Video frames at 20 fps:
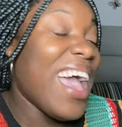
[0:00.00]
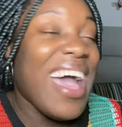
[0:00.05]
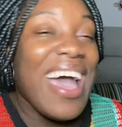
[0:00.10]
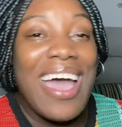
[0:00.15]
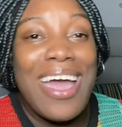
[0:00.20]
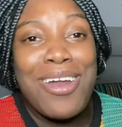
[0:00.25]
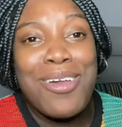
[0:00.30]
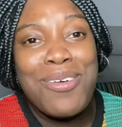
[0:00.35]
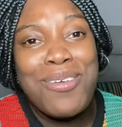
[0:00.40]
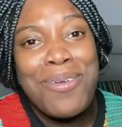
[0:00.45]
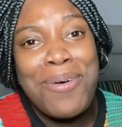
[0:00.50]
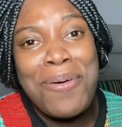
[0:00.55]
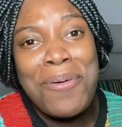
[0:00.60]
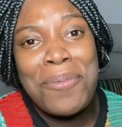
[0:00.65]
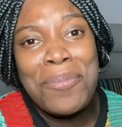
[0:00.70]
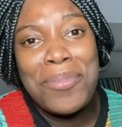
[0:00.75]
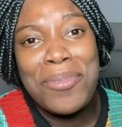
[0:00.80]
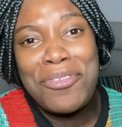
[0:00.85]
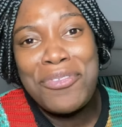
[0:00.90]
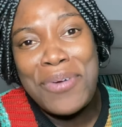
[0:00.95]
I don't know.
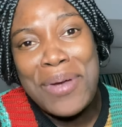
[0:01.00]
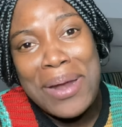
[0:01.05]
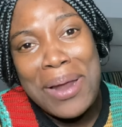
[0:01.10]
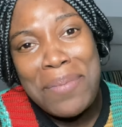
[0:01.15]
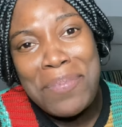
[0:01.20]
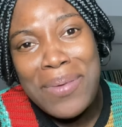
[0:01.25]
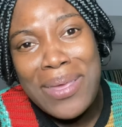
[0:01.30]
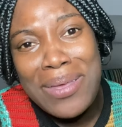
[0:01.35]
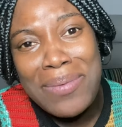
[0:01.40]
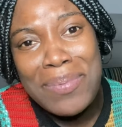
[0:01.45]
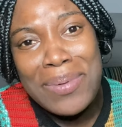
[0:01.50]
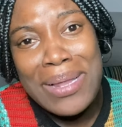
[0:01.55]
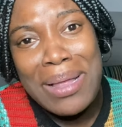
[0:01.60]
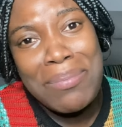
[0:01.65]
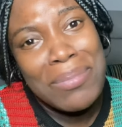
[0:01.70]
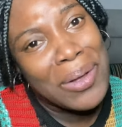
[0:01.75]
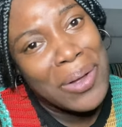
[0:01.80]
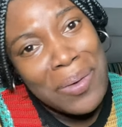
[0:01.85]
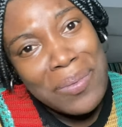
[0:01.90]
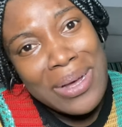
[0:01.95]
I'm afraid of people. I'm
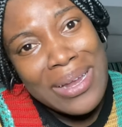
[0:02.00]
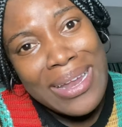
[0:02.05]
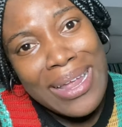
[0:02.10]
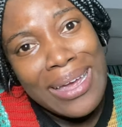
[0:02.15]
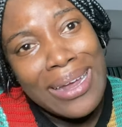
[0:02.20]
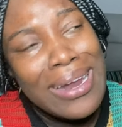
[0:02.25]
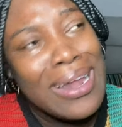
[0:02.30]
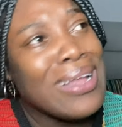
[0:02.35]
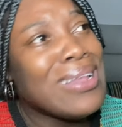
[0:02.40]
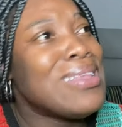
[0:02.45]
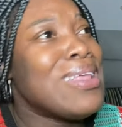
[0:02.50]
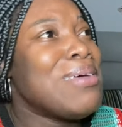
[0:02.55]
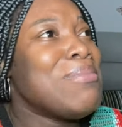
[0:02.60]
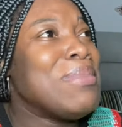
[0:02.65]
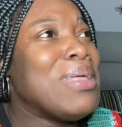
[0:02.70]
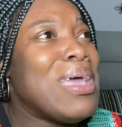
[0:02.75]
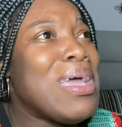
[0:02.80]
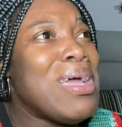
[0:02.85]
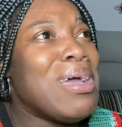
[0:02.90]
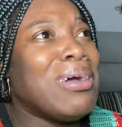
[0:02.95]
a coward like that. I'm
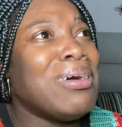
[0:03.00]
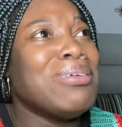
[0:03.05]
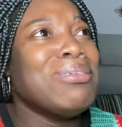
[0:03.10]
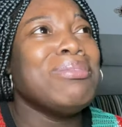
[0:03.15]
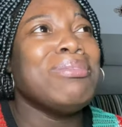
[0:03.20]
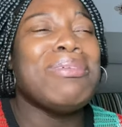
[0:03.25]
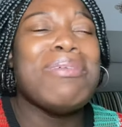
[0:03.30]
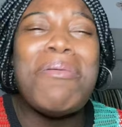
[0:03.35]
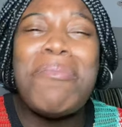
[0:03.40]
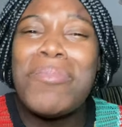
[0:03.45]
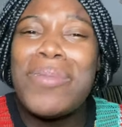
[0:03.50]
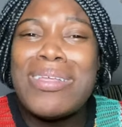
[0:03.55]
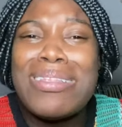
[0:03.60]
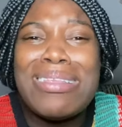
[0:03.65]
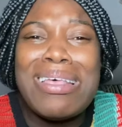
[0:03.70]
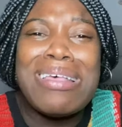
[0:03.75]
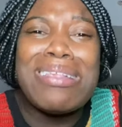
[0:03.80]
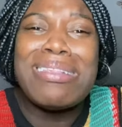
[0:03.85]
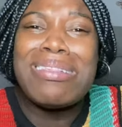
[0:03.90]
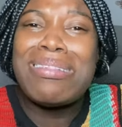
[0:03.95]
like, what
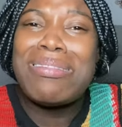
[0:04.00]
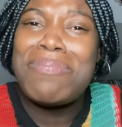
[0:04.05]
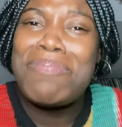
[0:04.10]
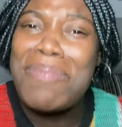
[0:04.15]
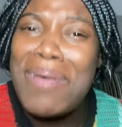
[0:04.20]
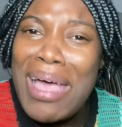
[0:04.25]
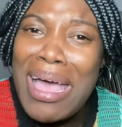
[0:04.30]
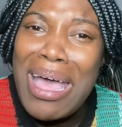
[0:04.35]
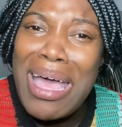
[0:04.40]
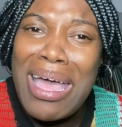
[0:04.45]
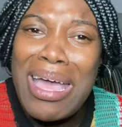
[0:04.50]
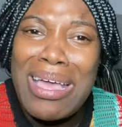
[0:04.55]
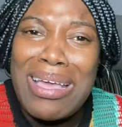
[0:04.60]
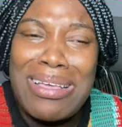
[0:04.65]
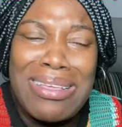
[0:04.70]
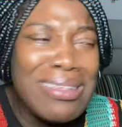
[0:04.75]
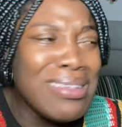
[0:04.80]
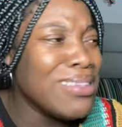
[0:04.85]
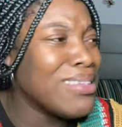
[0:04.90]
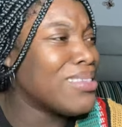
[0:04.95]
a
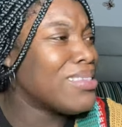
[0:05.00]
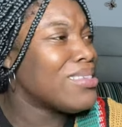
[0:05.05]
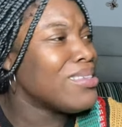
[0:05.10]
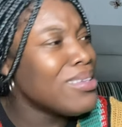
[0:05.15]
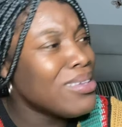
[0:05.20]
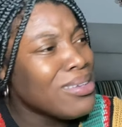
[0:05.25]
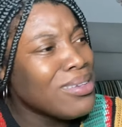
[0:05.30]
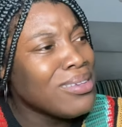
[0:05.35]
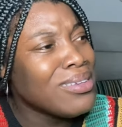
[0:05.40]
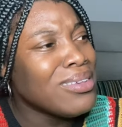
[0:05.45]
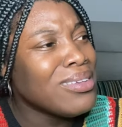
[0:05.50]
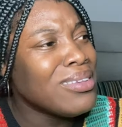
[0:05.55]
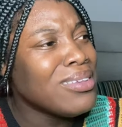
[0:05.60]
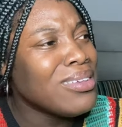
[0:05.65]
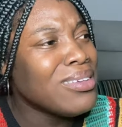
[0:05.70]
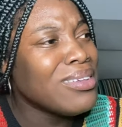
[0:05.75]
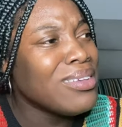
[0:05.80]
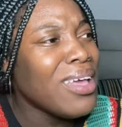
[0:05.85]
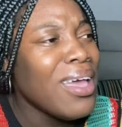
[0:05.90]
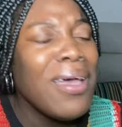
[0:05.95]
space.
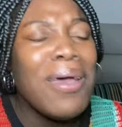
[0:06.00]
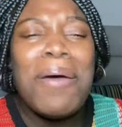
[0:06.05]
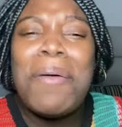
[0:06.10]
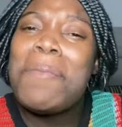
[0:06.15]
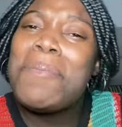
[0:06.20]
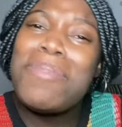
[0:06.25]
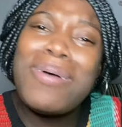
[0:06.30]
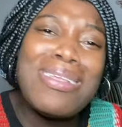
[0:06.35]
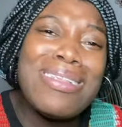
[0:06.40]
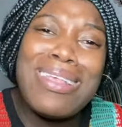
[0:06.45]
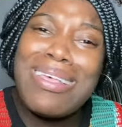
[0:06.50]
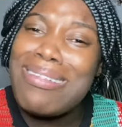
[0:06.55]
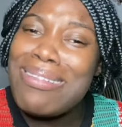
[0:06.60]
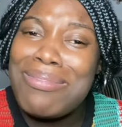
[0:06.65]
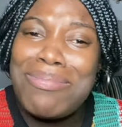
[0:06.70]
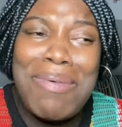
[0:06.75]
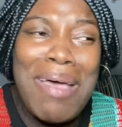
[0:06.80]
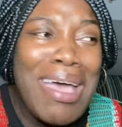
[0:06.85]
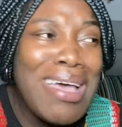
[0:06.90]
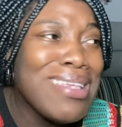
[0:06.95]
What a
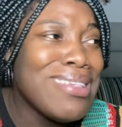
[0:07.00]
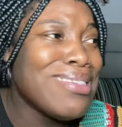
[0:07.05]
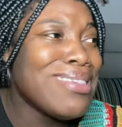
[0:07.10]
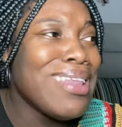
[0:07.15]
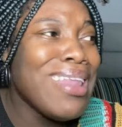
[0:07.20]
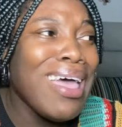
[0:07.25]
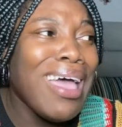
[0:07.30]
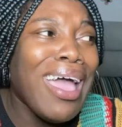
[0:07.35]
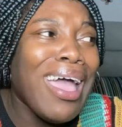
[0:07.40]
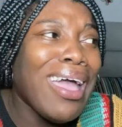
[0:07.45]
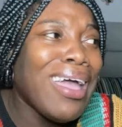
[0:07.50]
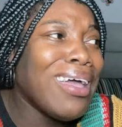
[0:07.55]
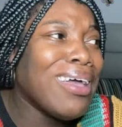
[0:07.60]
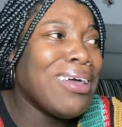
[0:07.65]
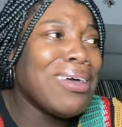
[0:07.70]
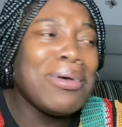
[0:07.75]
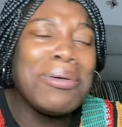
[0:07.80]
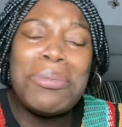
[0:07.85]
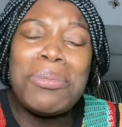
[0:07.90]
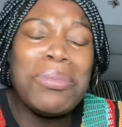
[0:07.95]
space like.